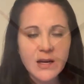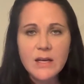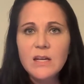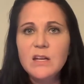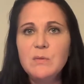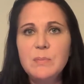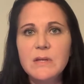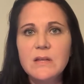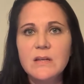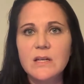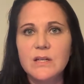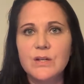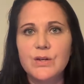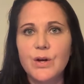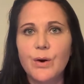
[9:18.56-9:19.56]
innate ability
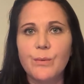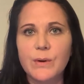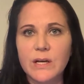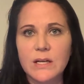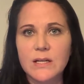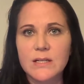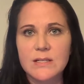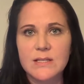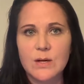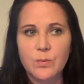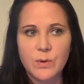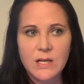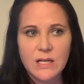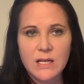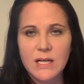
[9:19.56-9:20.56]
to know what it is that
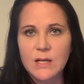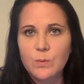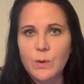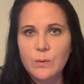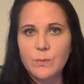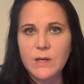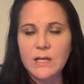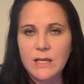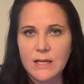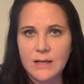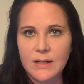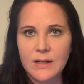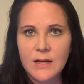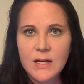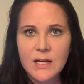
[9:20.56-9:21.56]
we need when we need
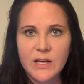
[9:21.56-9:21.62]
it.